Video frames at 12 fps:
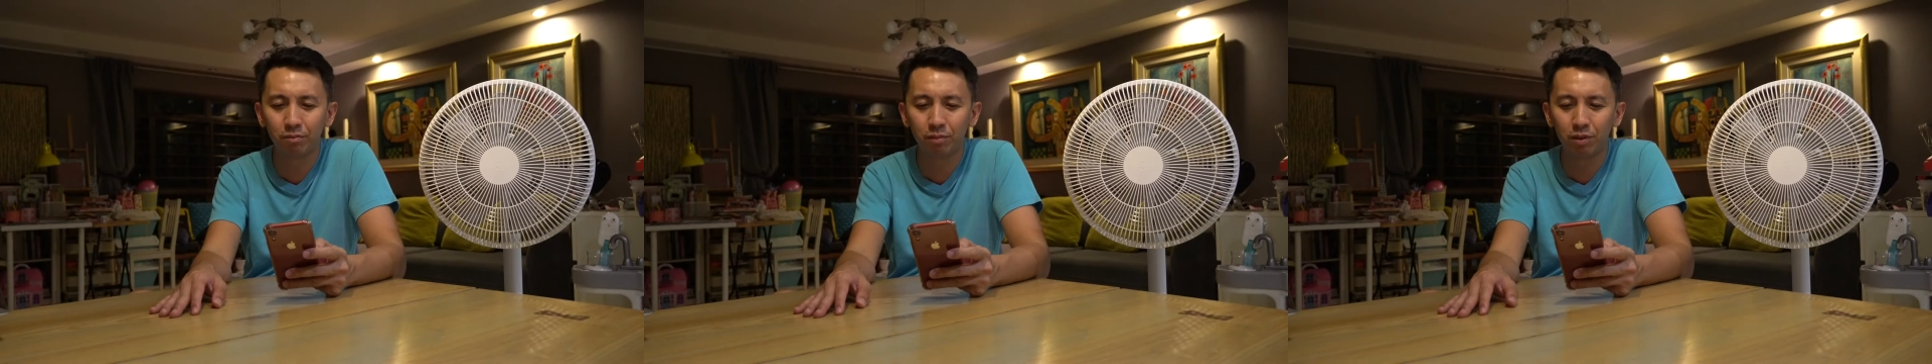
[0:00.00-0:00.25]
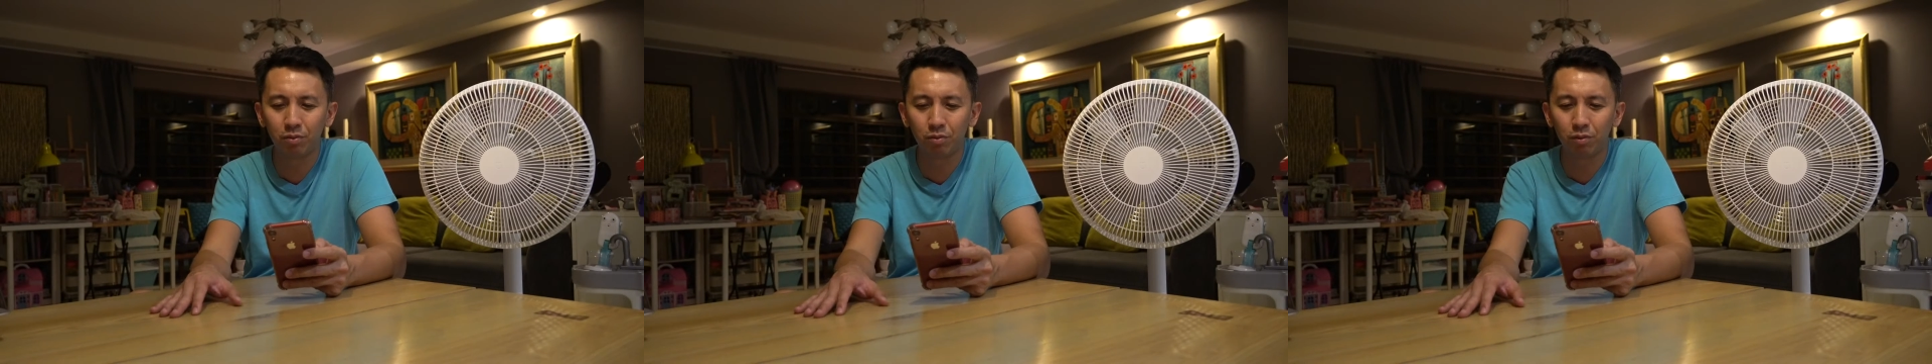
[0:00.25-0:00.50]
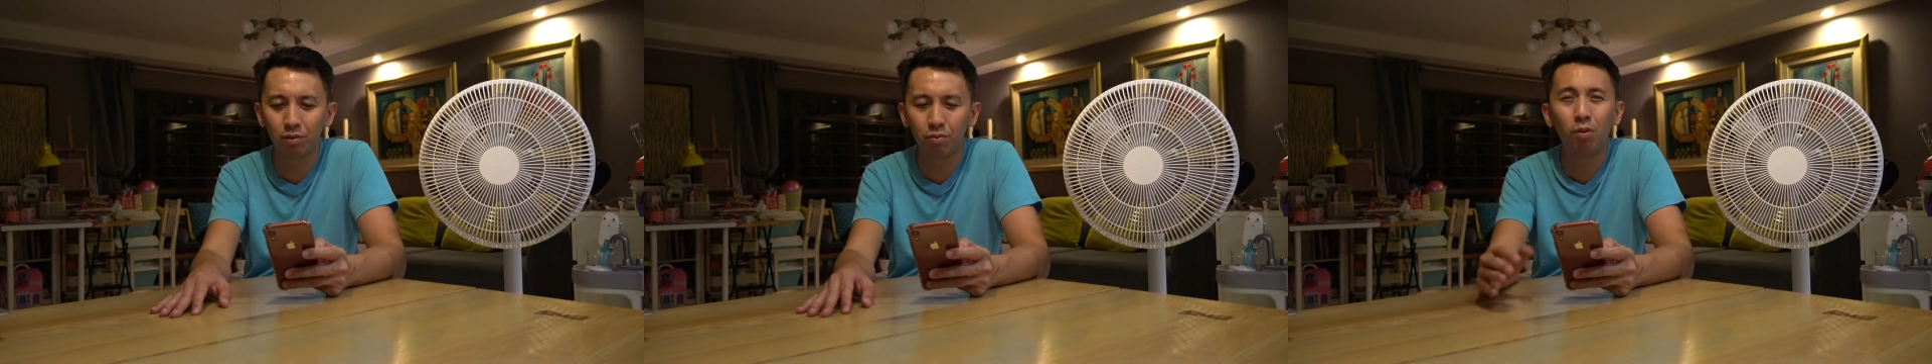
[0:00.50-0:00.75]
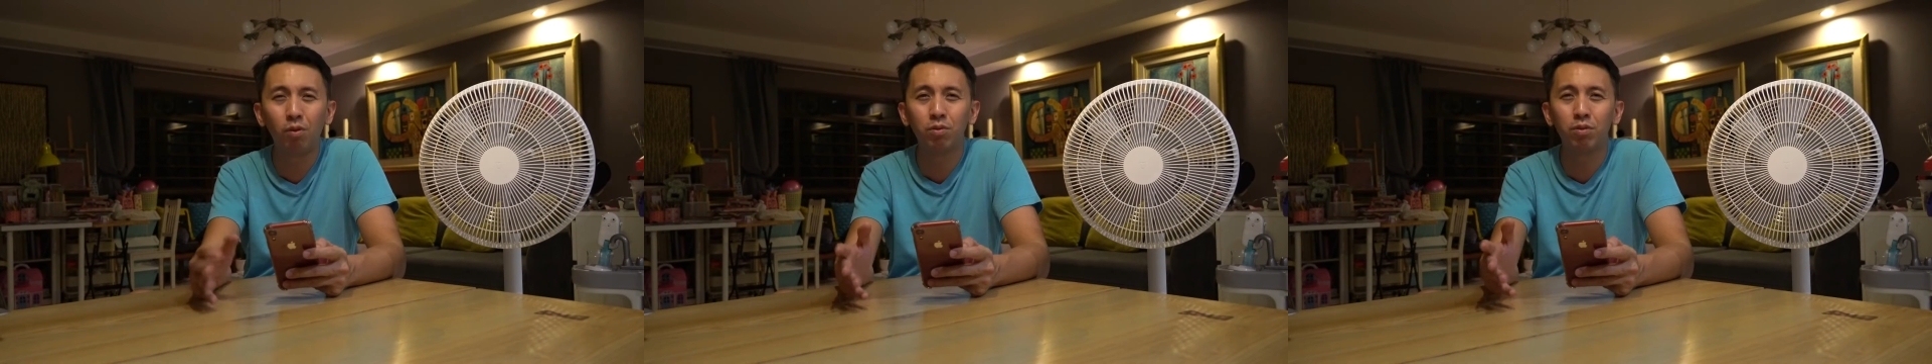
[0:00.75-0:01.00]
this this
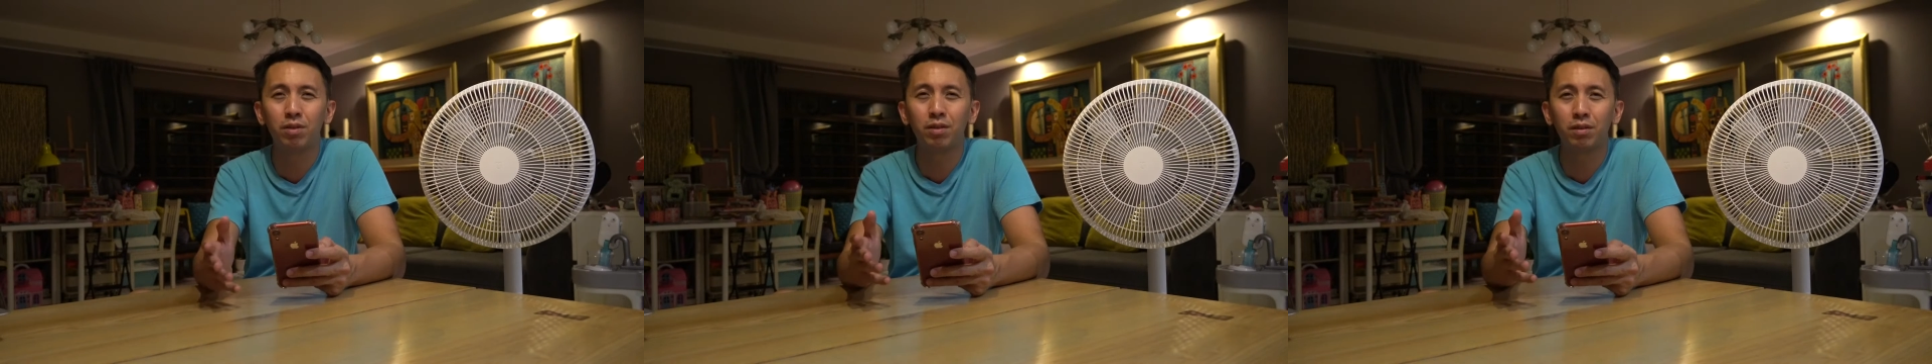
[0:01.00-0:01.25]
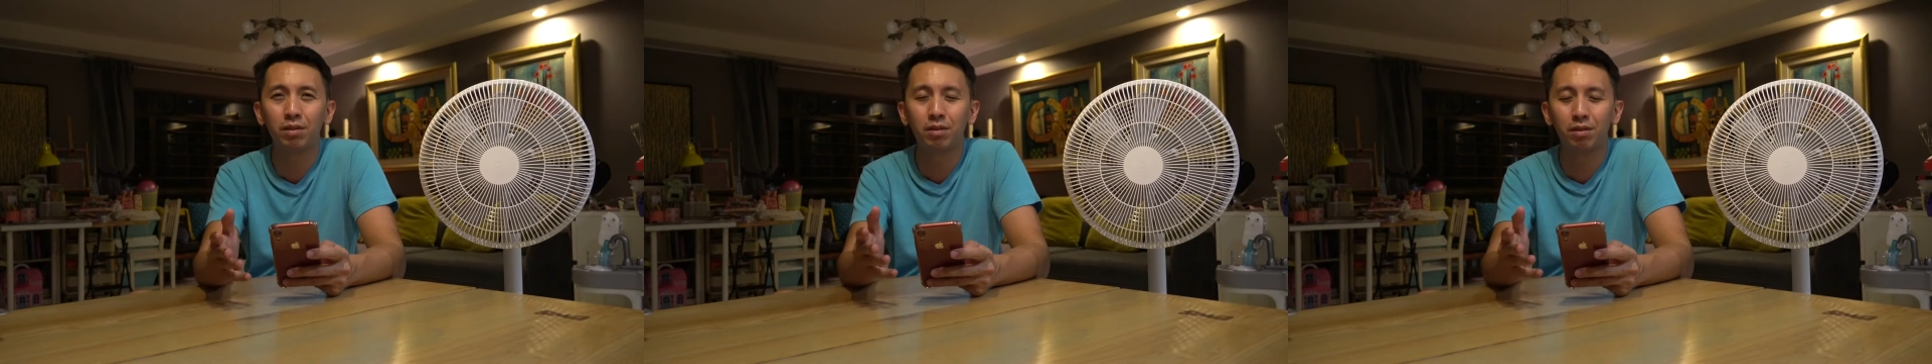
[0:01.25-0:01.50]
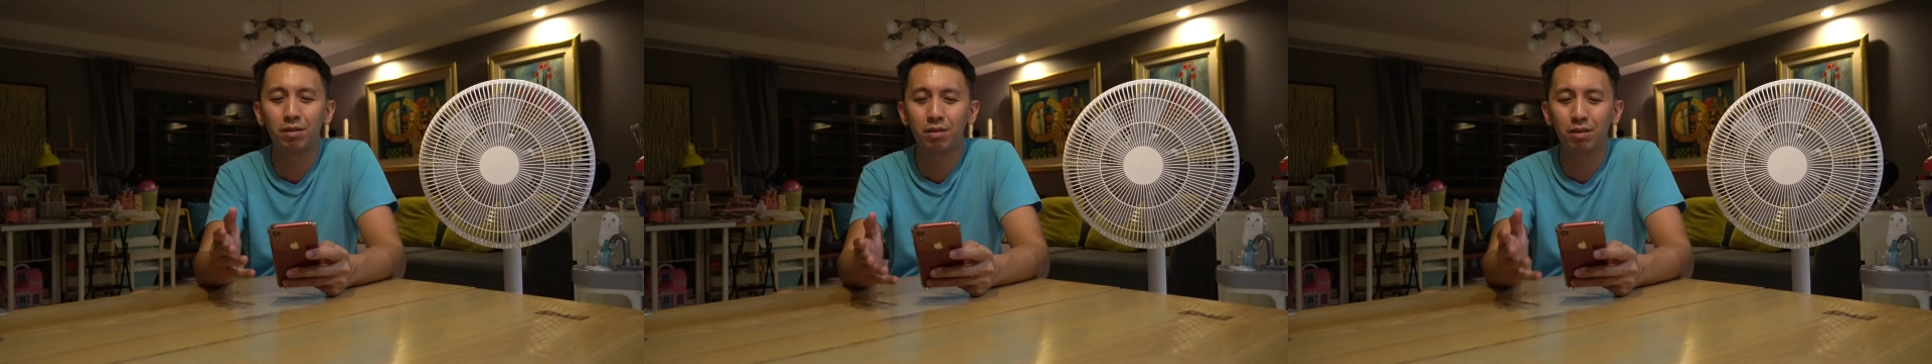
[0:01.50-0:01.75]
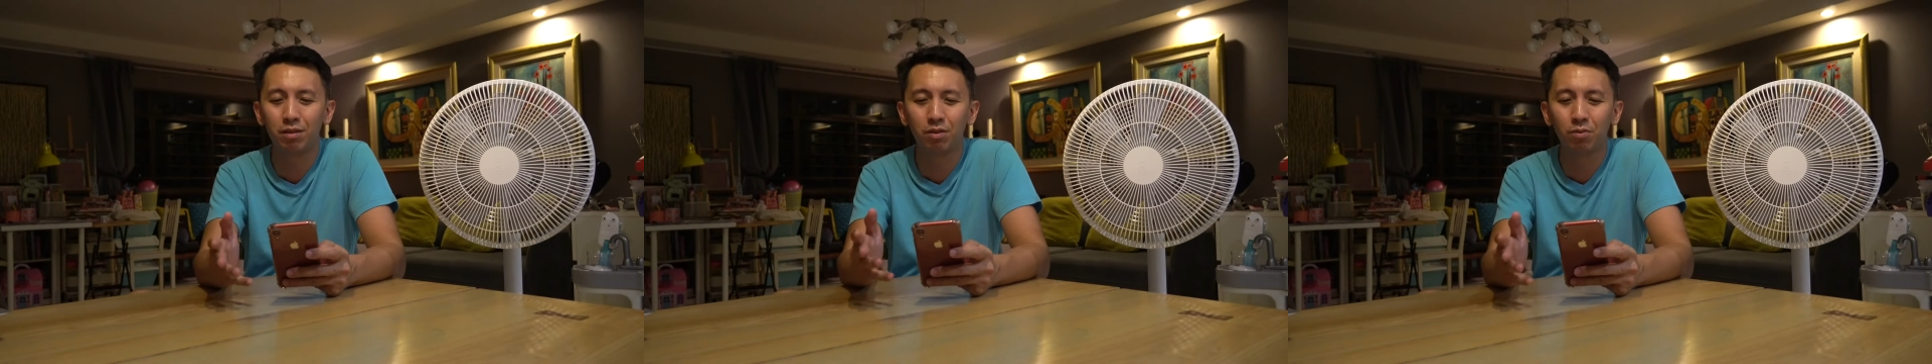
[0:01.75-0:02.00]
wall switch
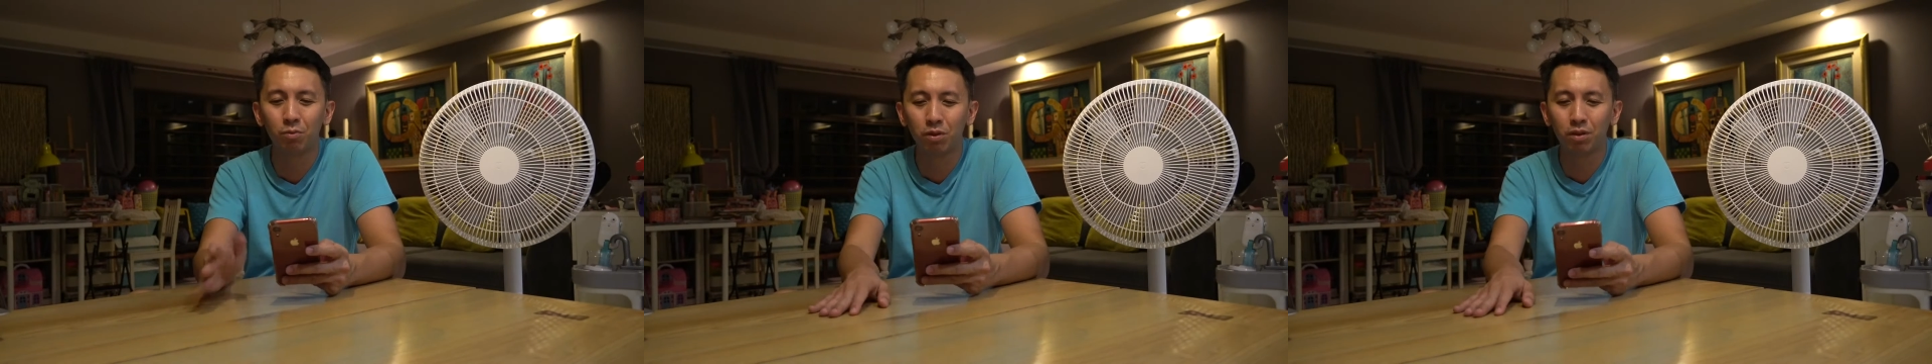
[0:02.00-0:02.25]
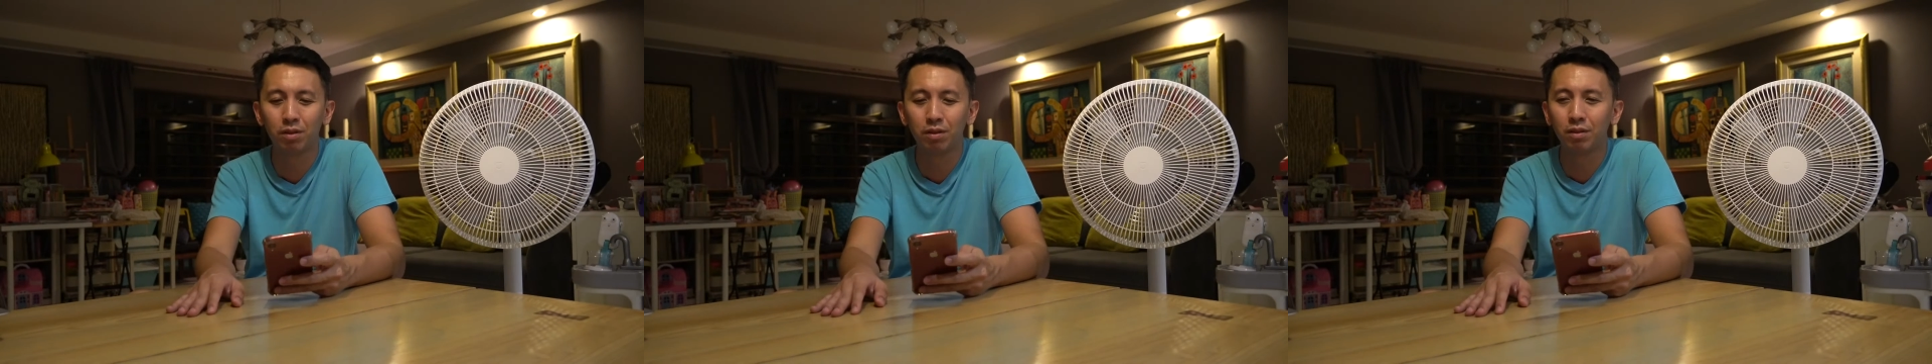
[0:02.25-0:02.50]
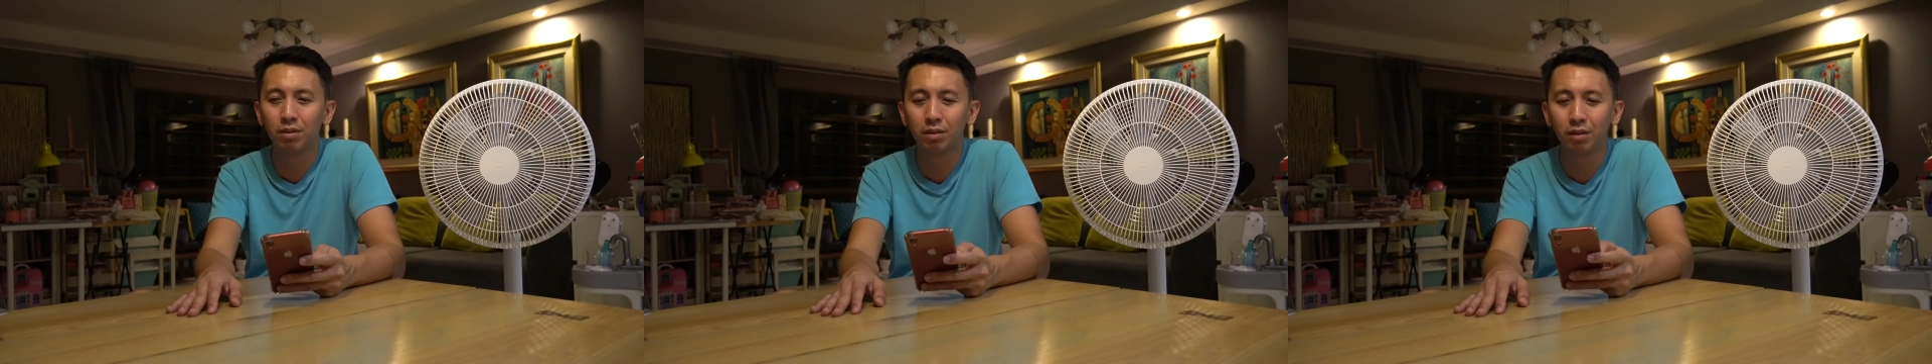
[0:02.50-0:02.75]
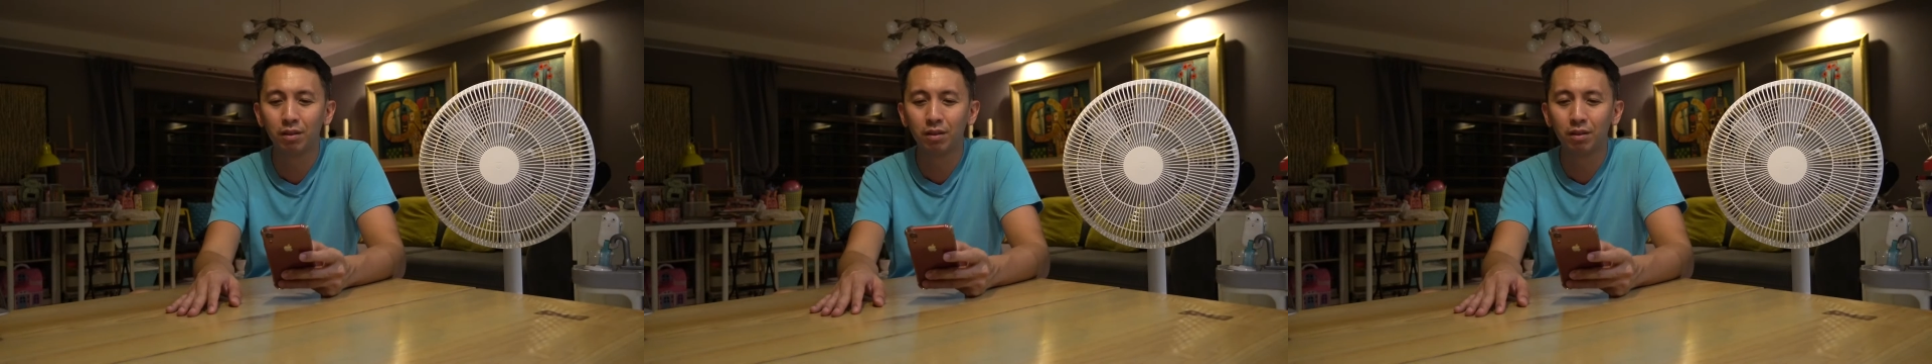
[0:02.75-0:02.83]
just doesn't work uh,